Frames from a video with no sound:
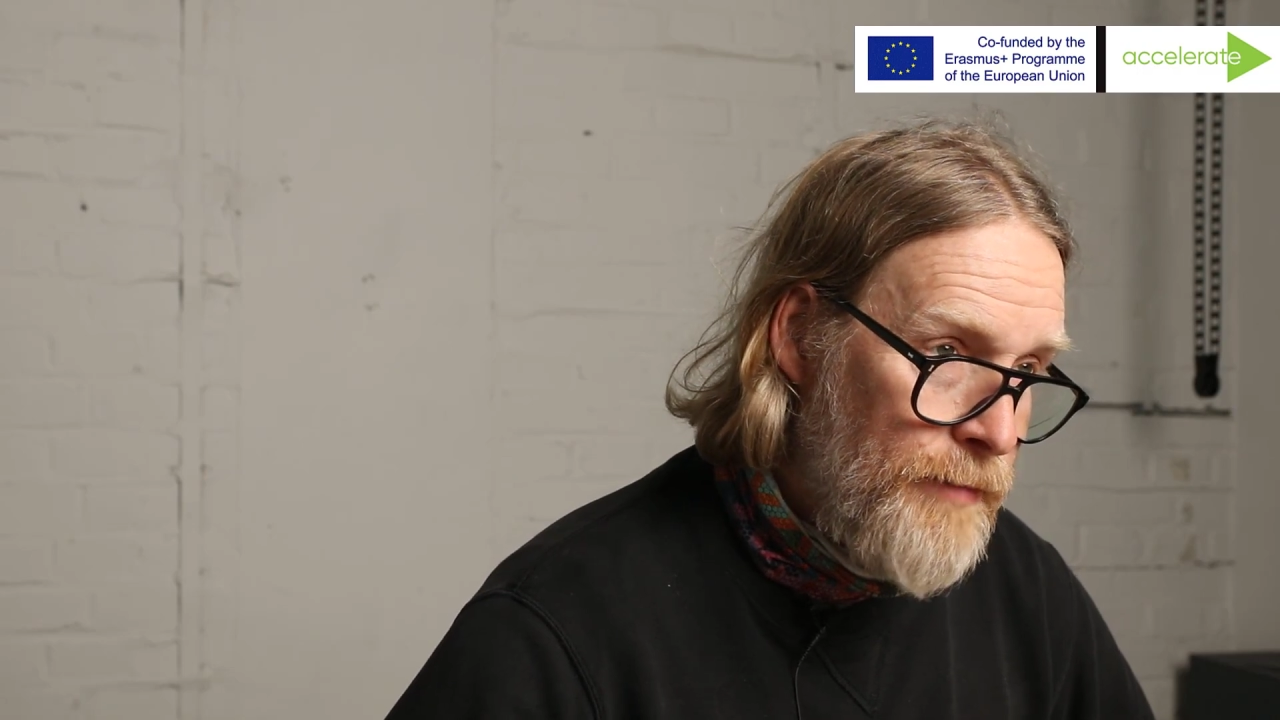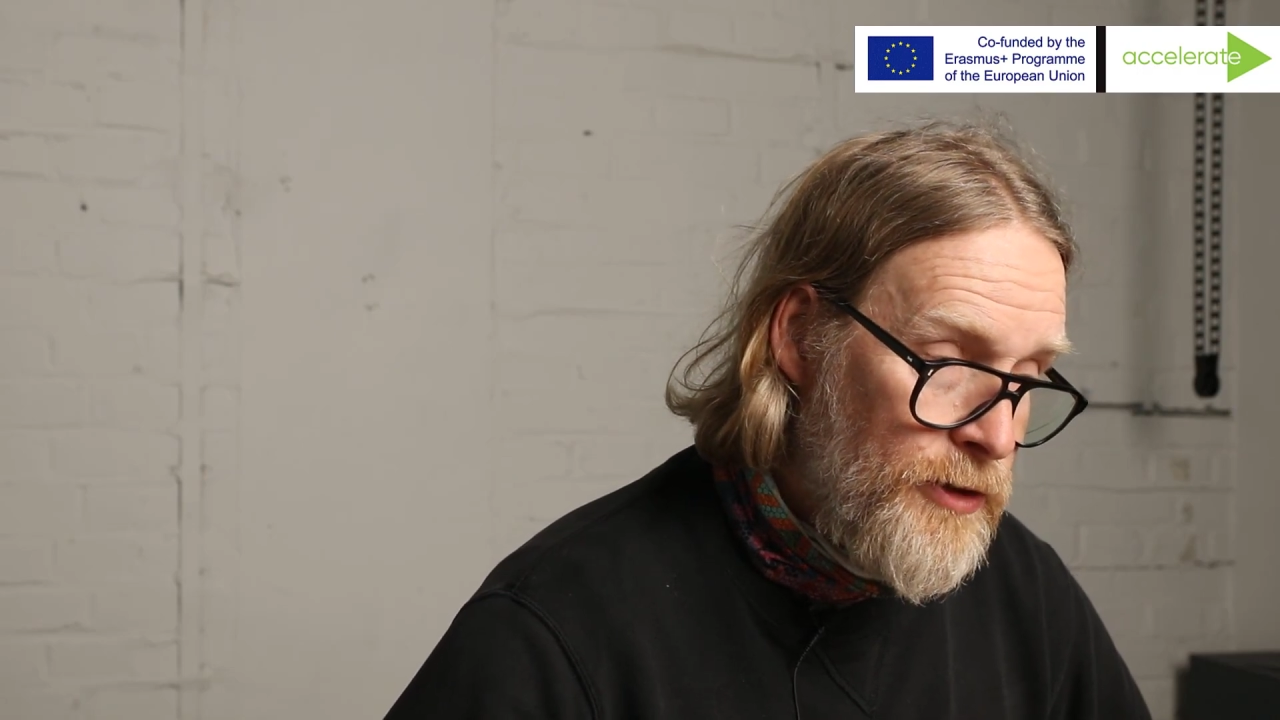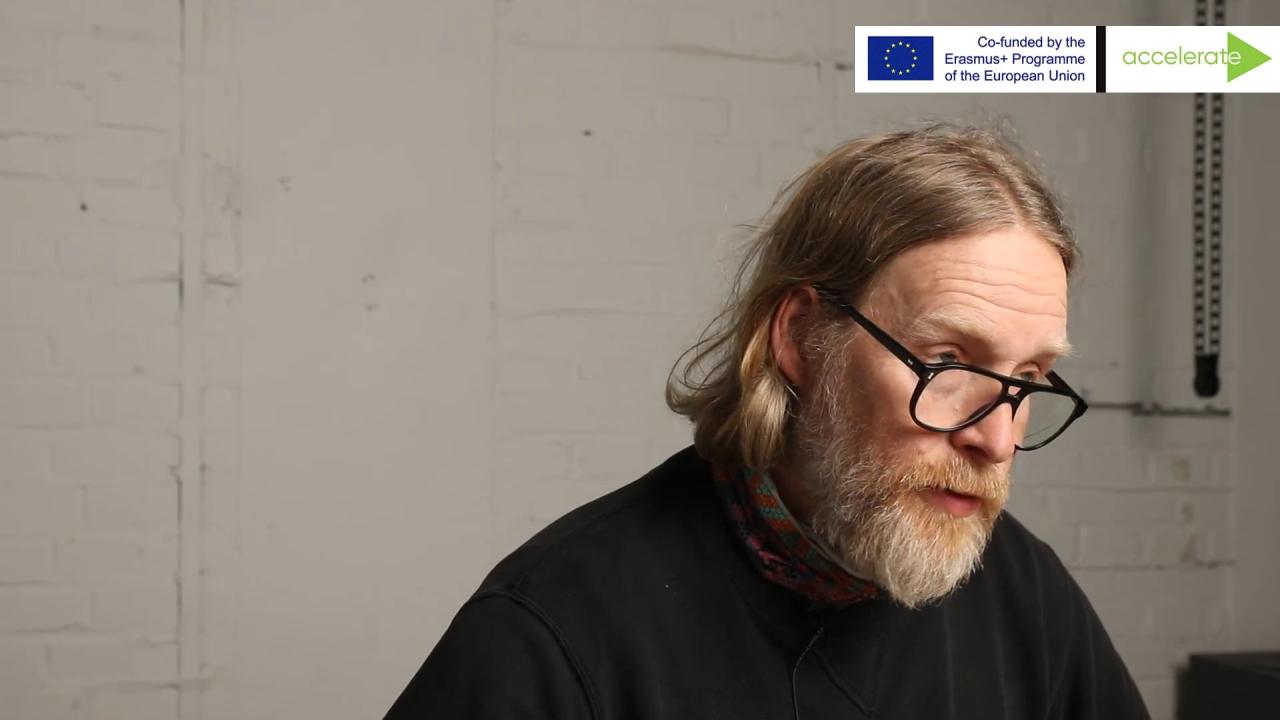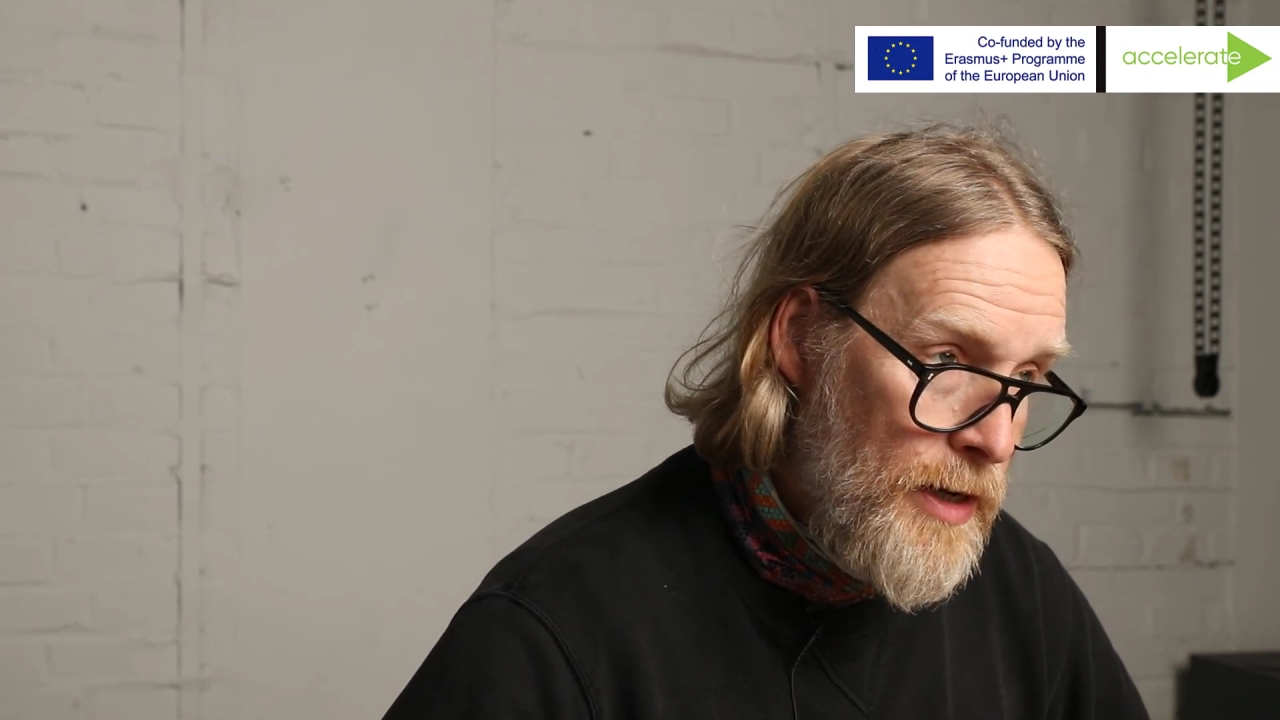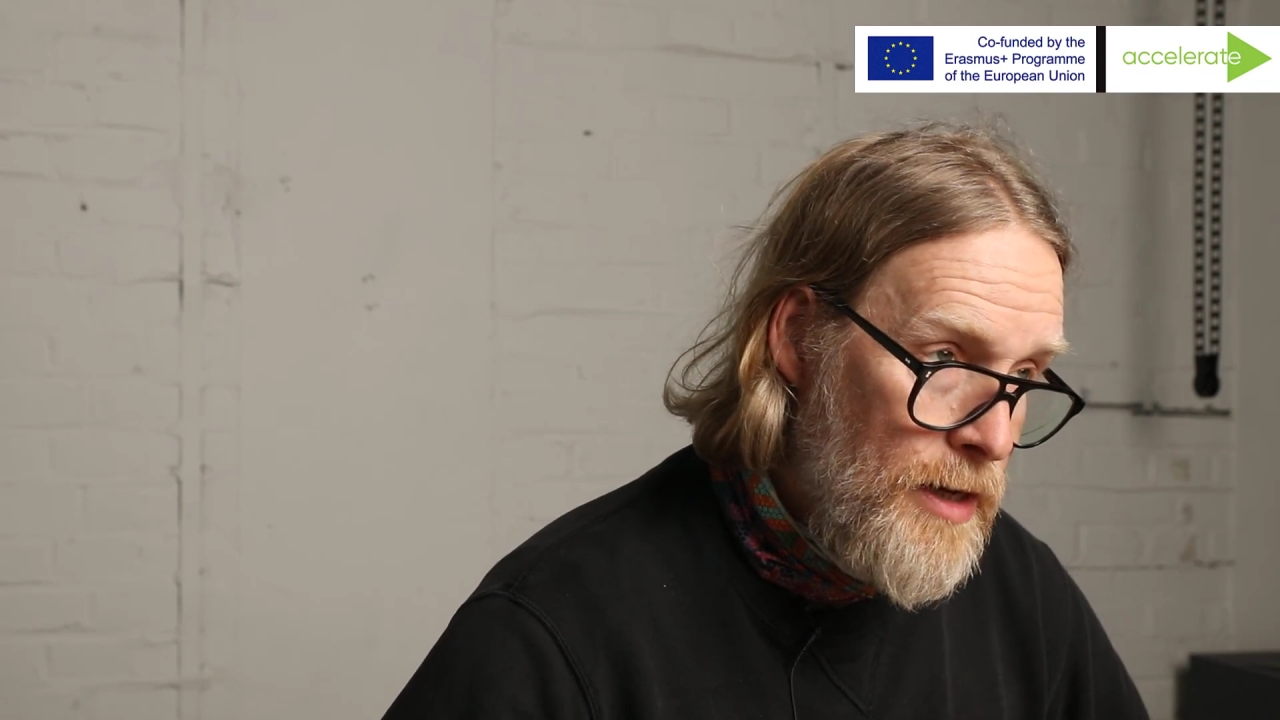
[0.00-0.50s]

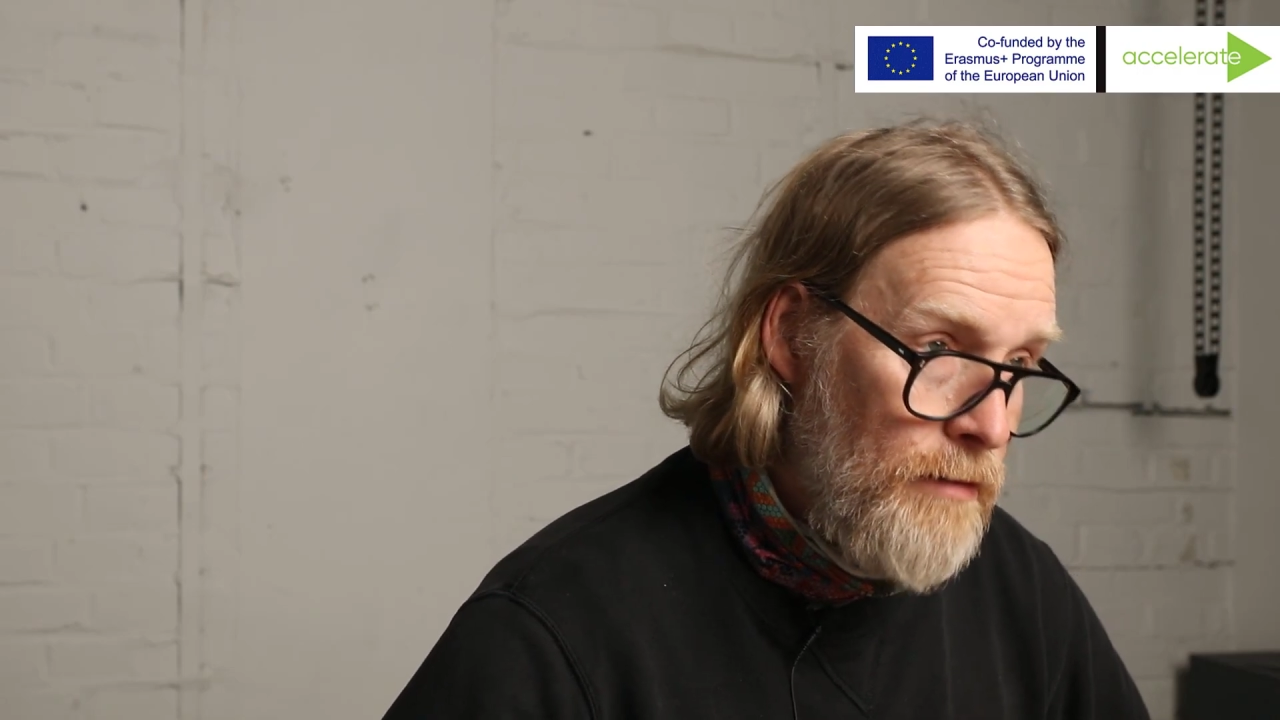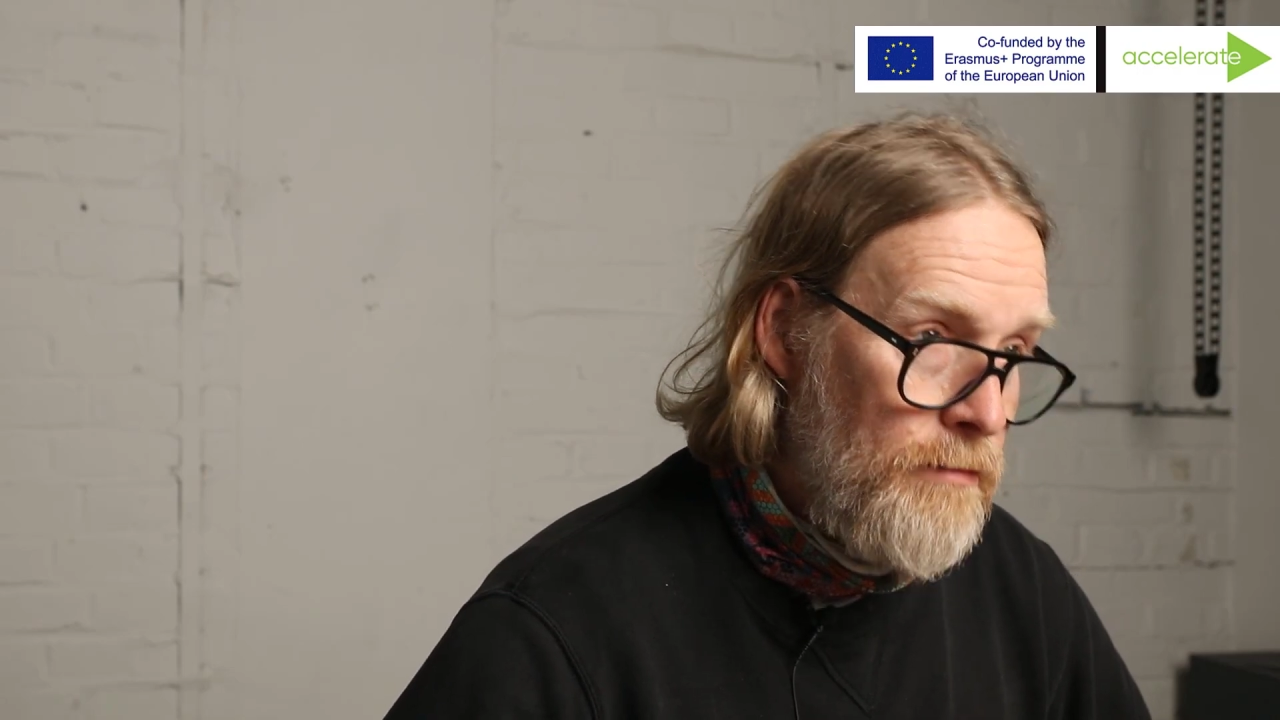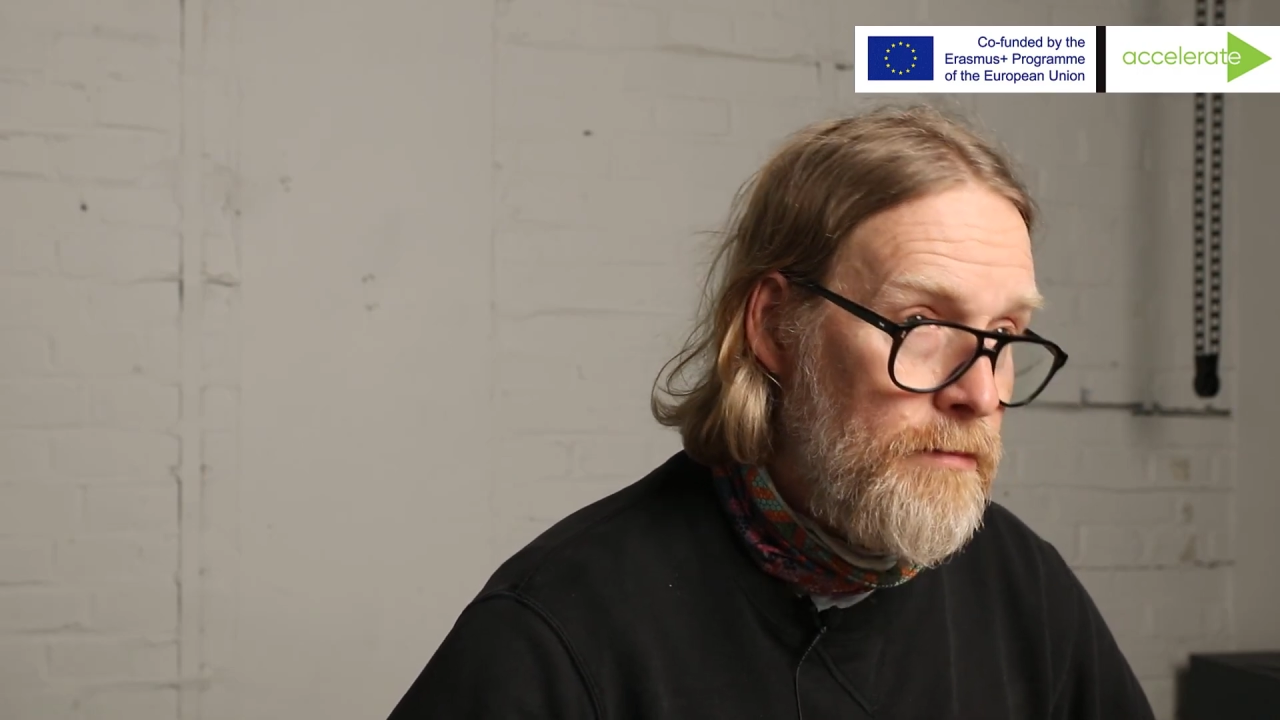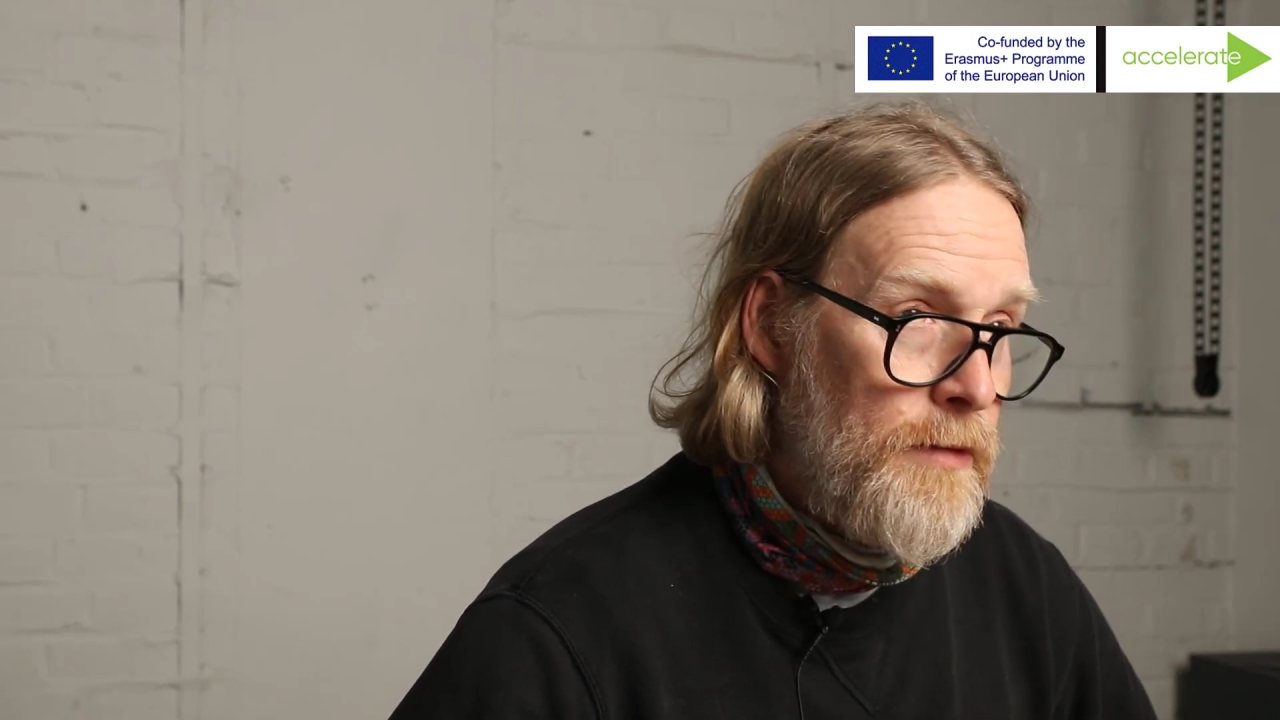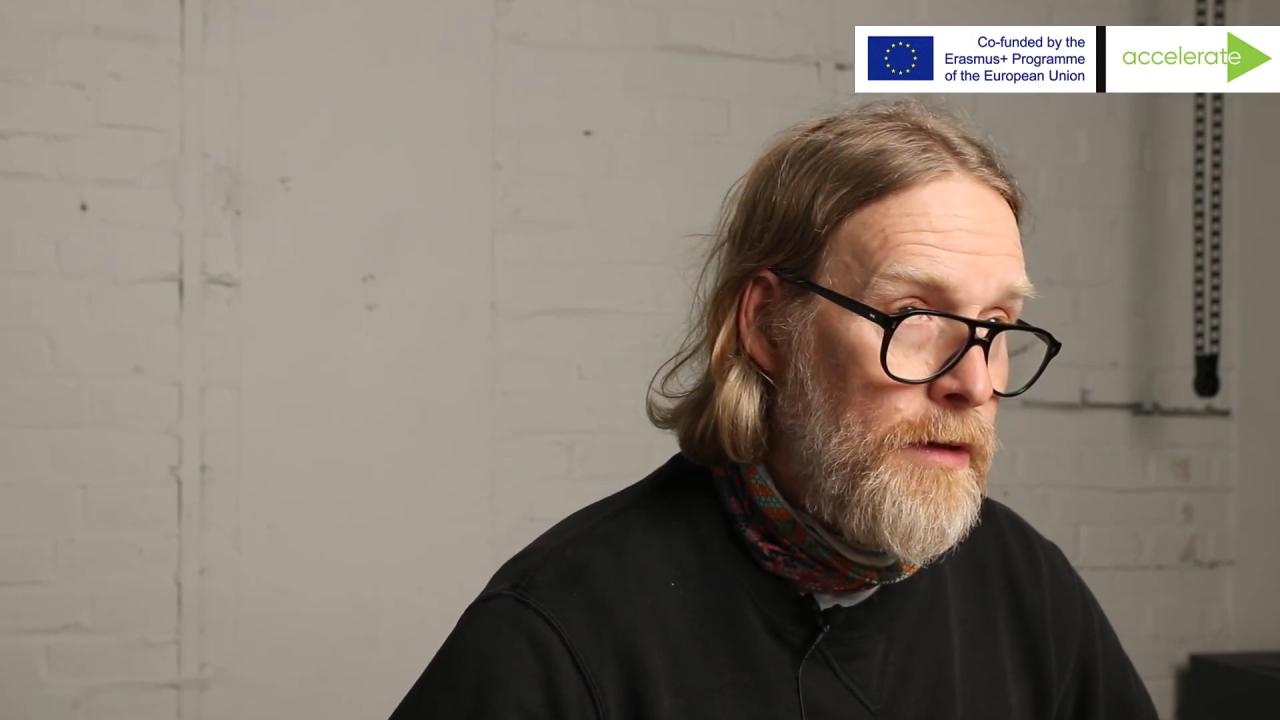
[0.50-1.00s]

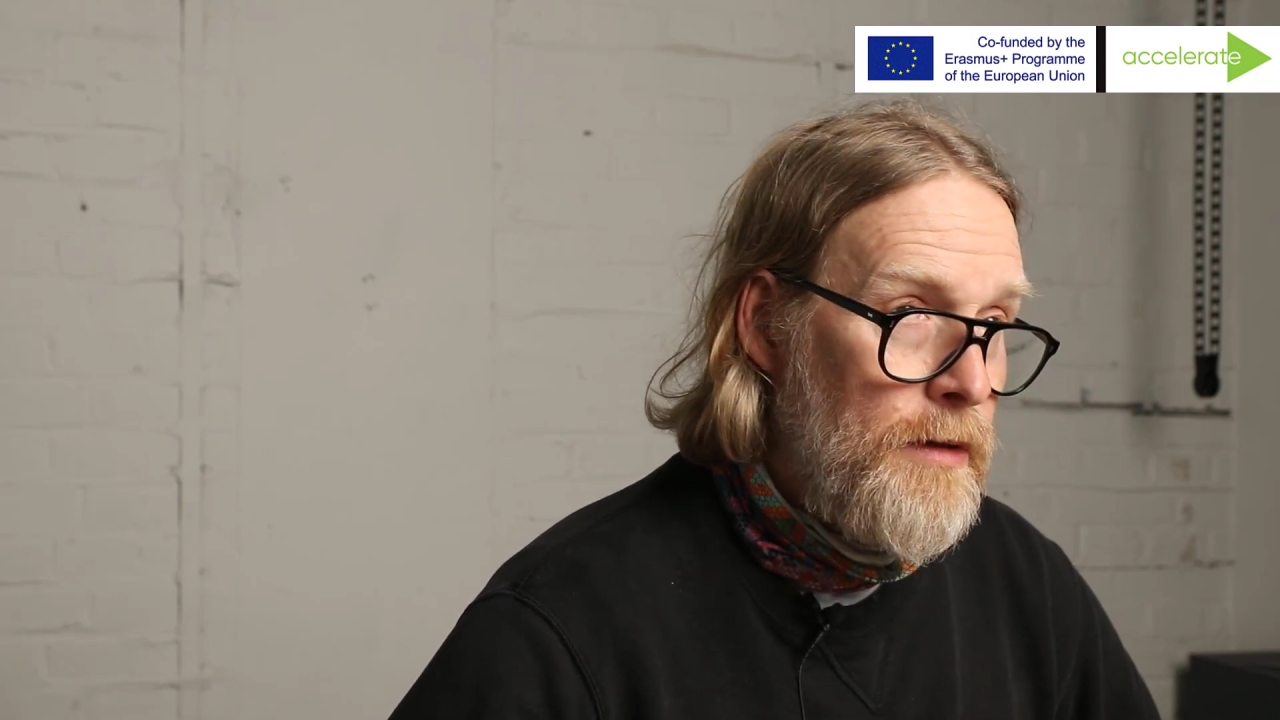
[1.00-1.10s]
between